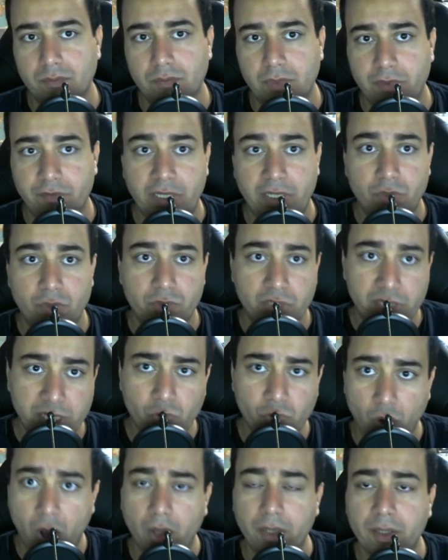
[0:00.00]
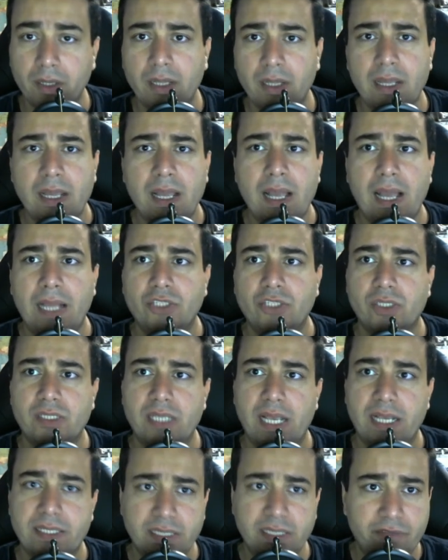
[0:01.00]
when you click run and just
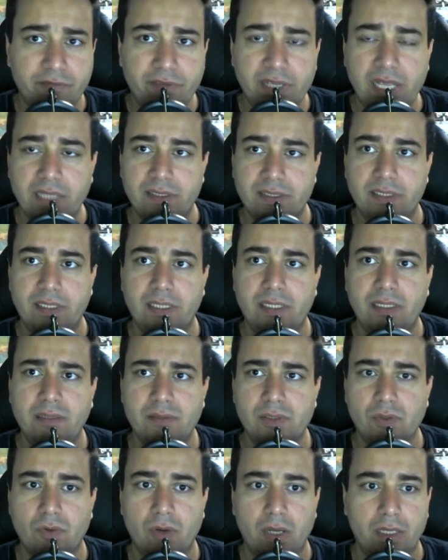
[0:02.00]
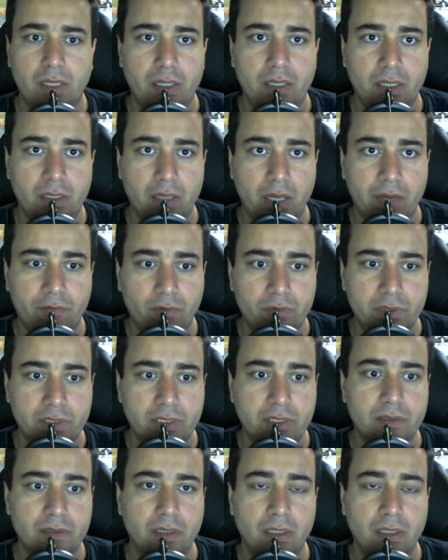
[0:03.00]
exit the VNC, so I have already,